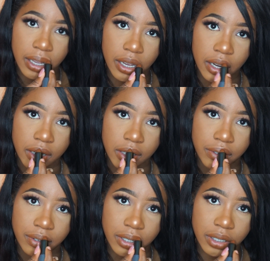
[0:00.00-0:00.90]
I don't know if
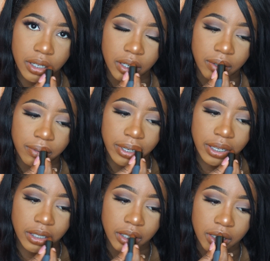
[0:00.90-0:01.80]
you can tell, but
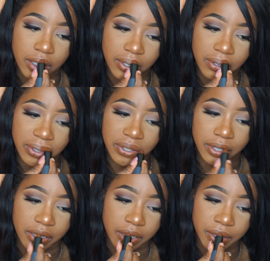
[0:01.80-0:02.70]
it just goes on.